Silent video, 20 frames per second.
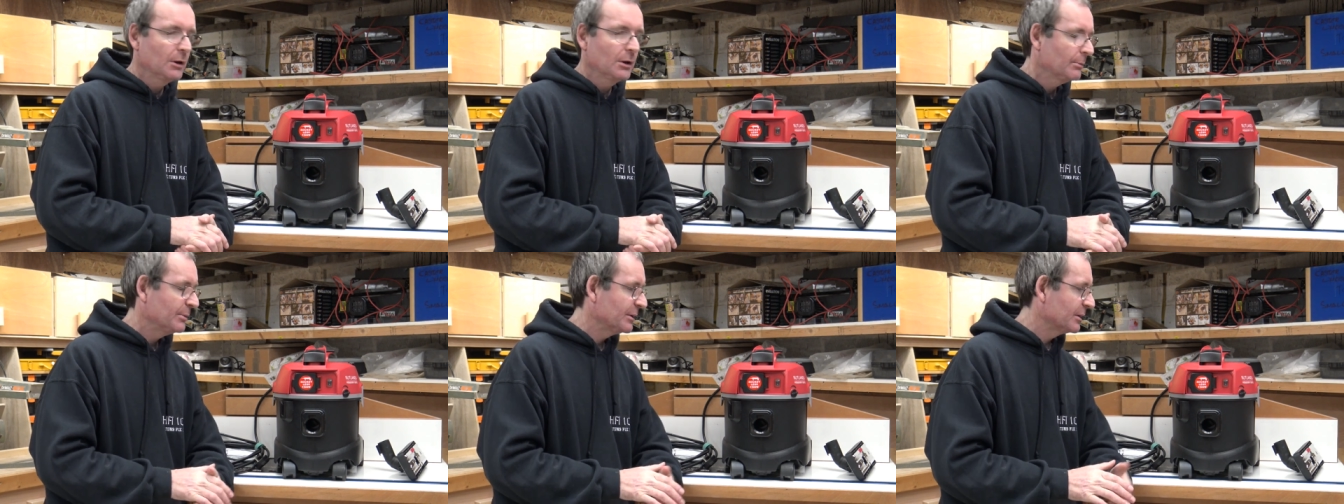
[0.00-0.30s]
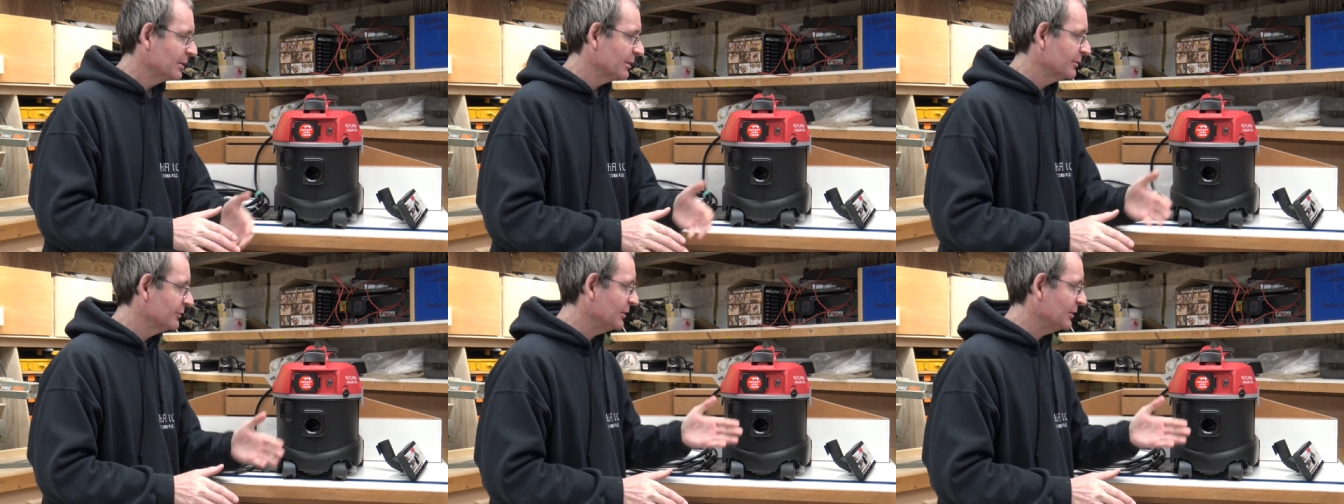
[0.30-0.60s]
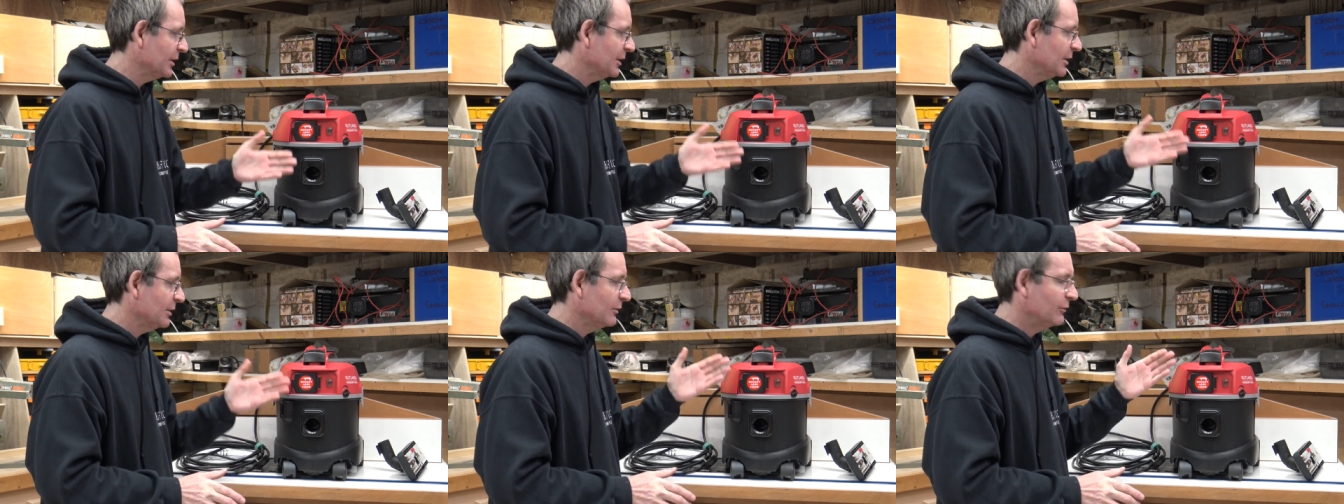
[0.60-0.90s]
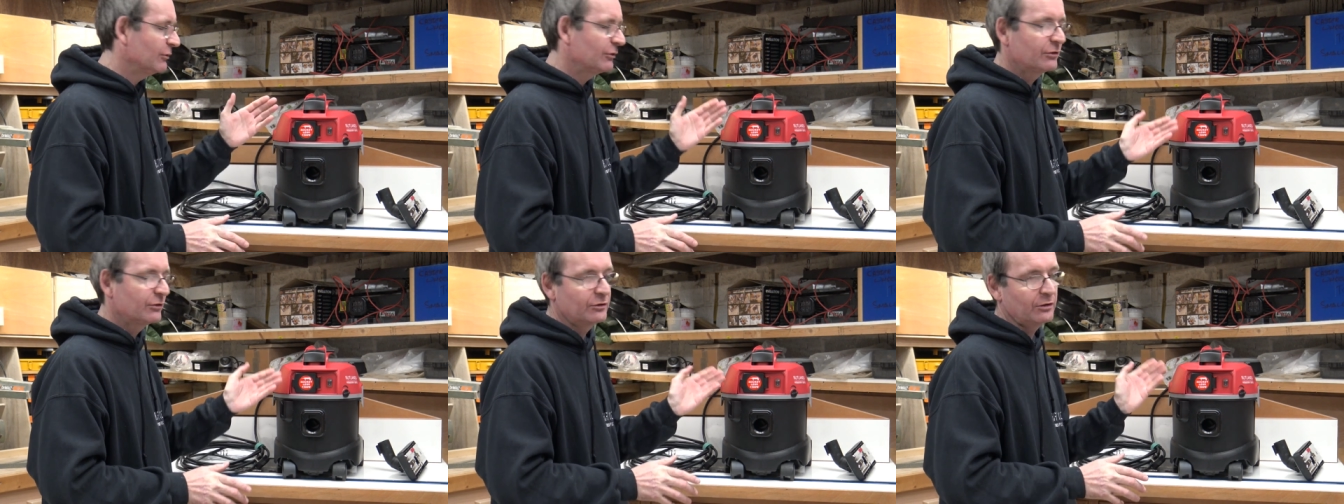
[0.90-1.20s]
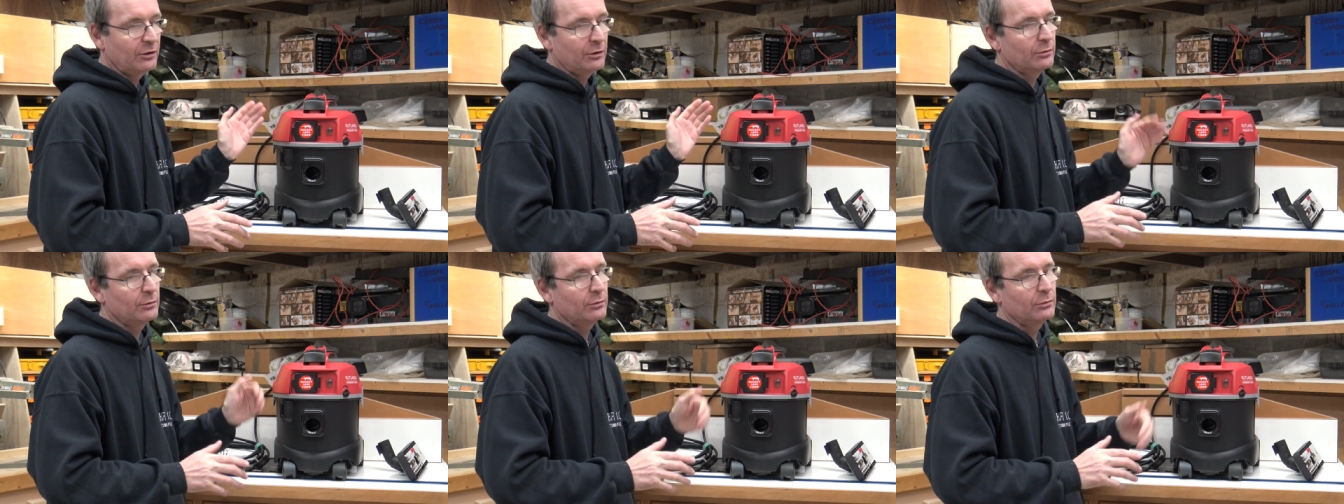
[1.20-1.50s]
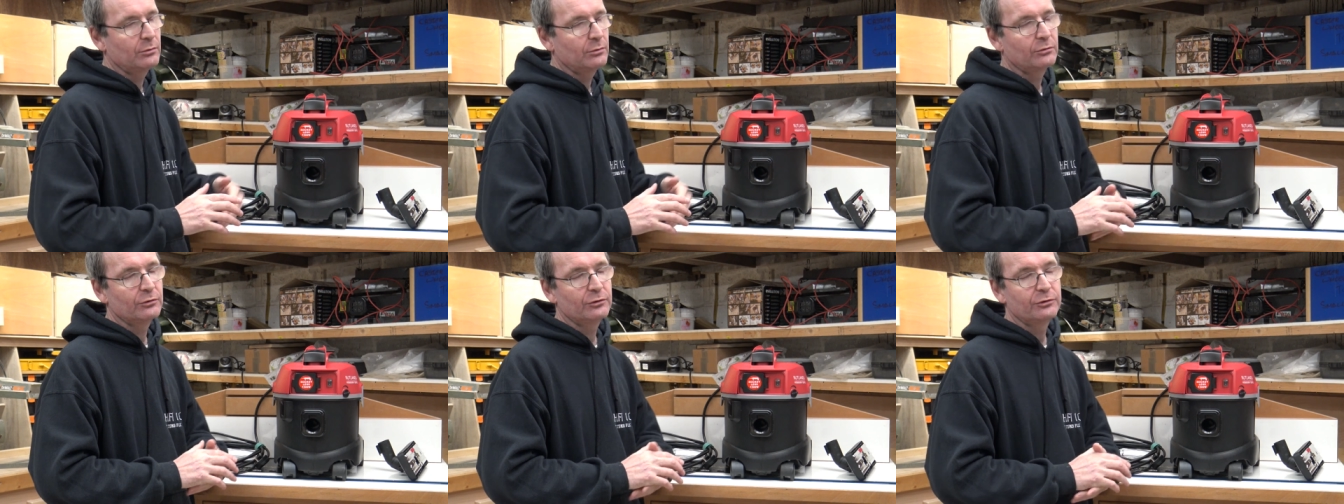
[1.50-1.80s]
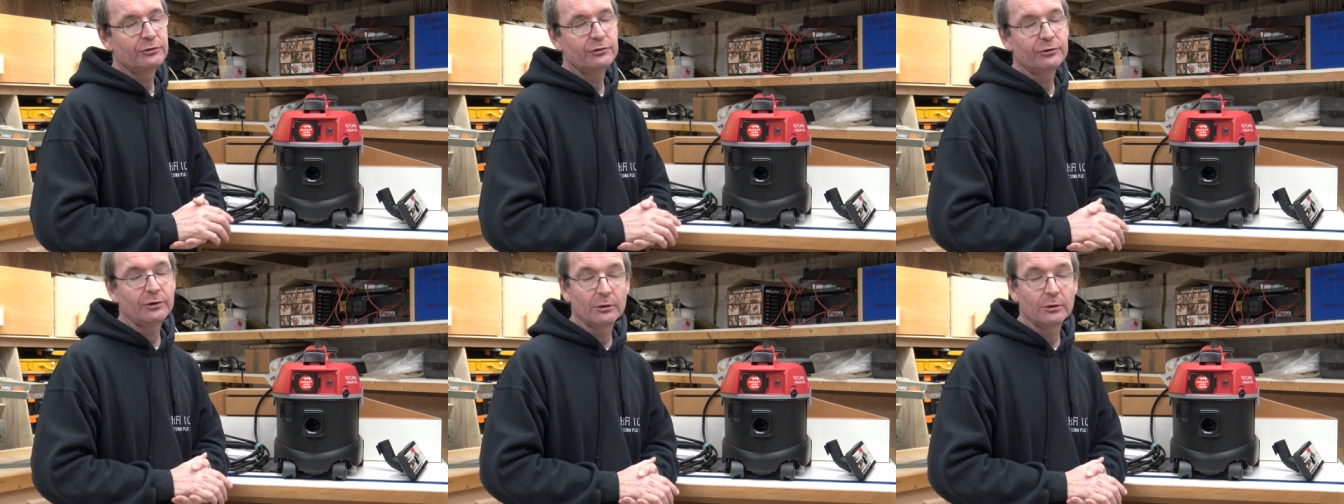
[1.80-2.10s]
because it is so
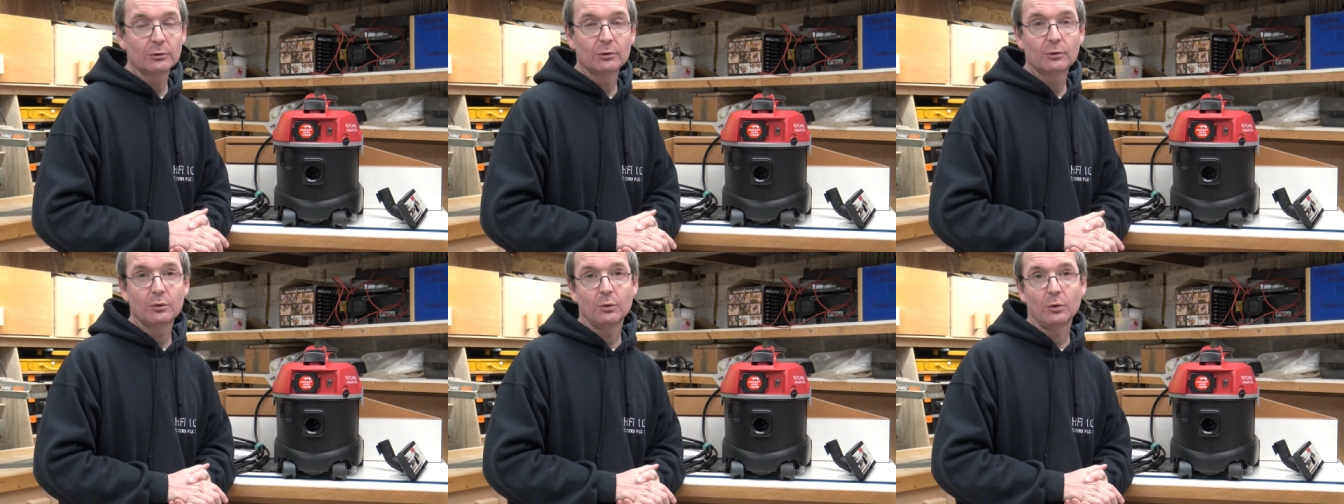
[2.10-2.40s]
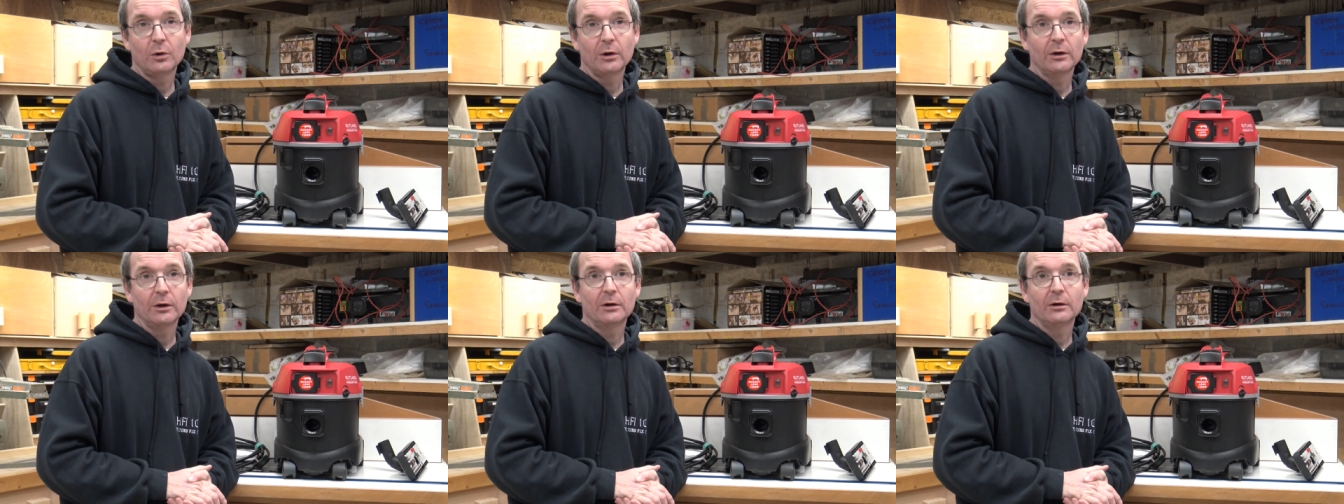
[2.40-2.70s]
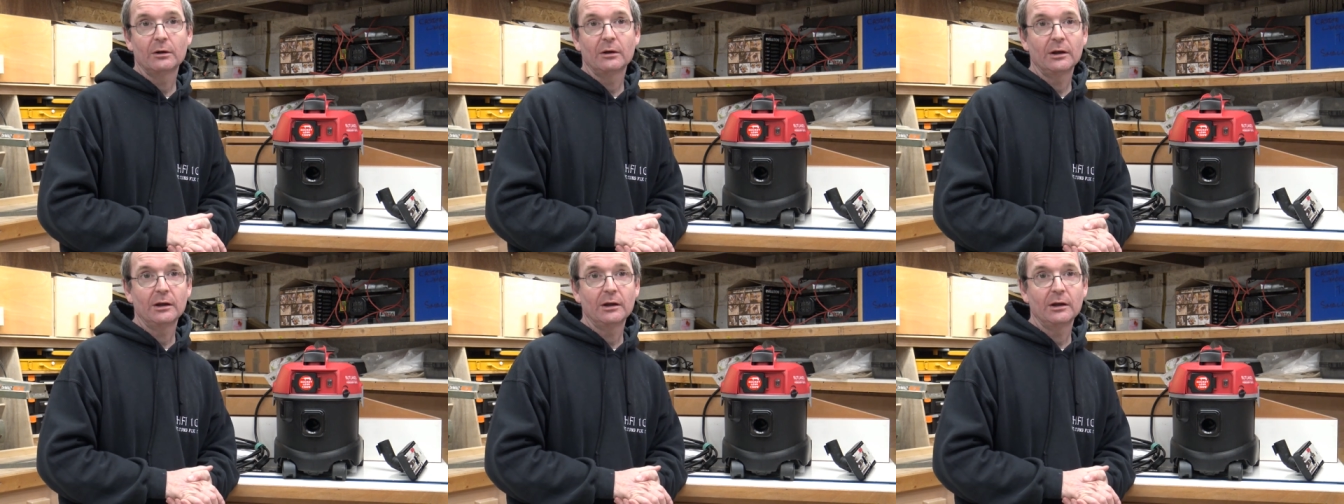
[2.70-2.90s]
so quiet.